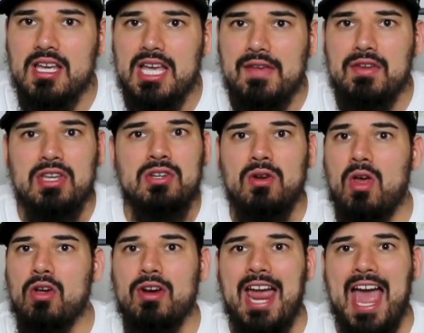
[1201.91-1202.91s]
if you can no
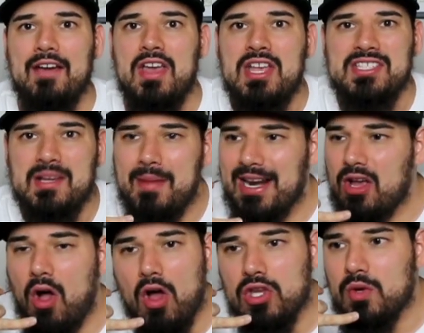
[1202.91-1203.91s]
longer have somebody
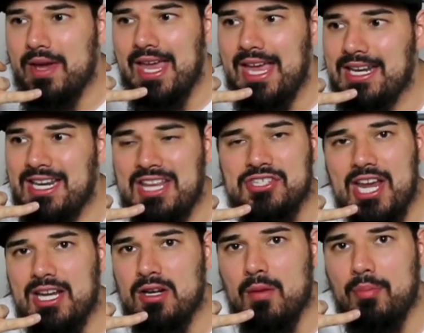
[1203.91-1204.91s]
call you in and
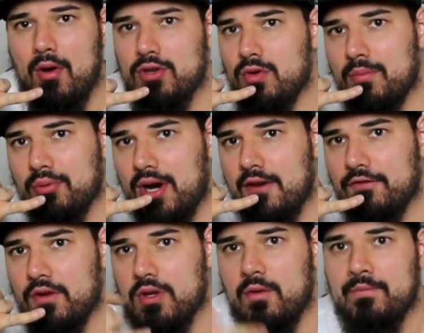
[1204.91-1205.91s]
checking up on you and praying
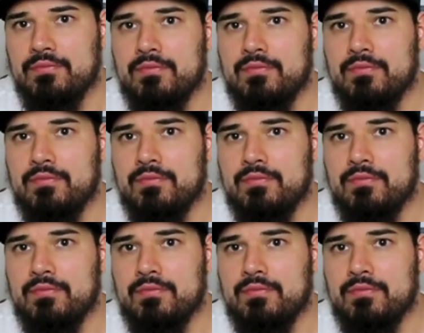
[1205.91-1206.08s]
for you,